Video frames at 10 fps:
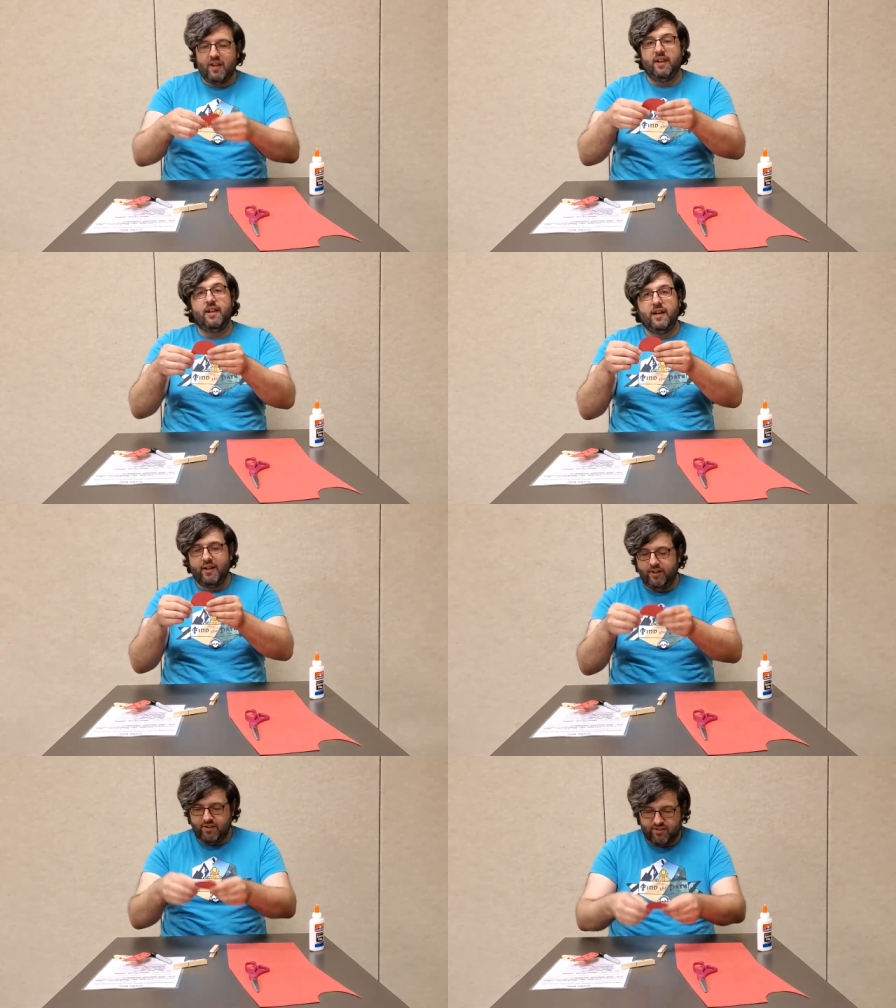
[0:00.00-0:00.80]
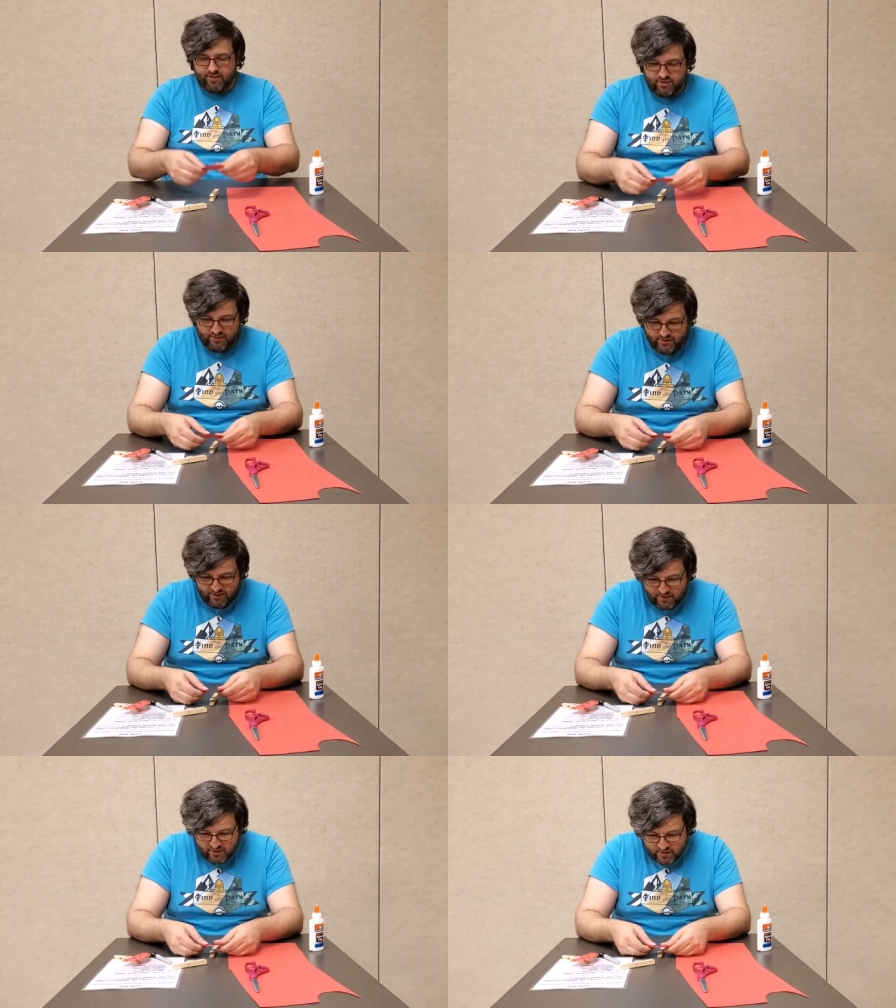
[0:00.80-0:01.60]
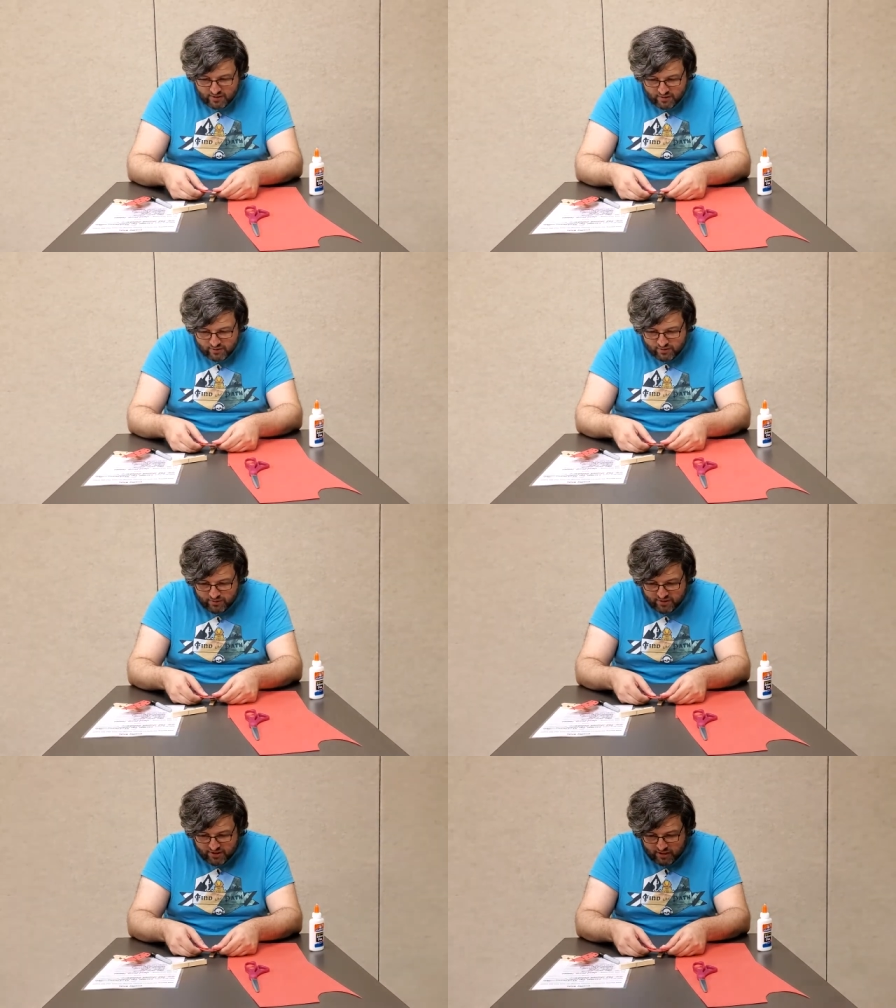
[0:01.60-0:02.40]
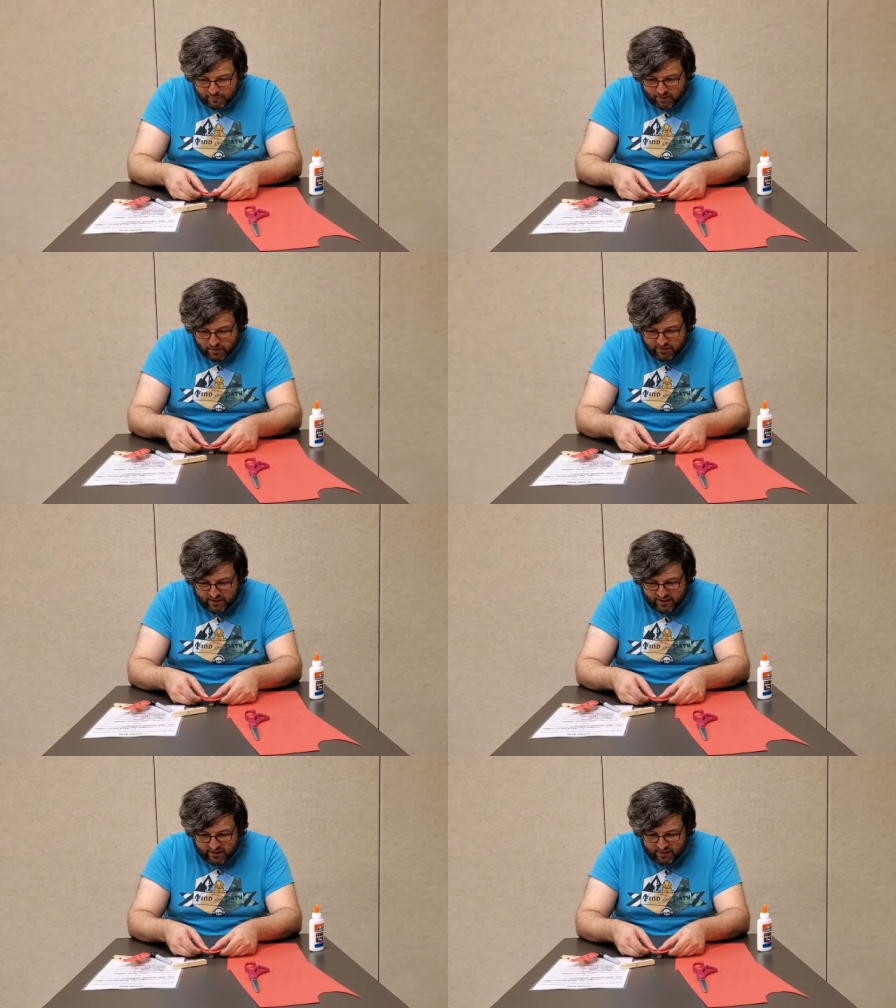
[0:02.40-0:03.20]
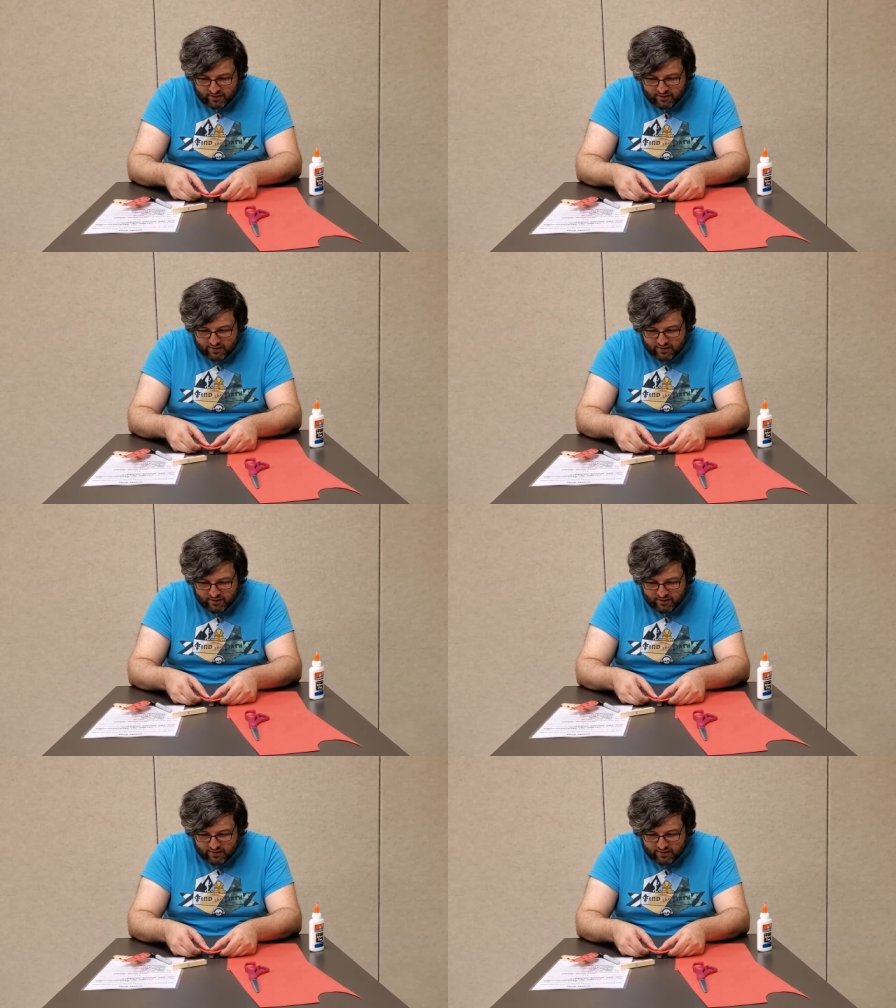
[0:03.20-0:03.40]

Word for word: and then you just glue the top on there,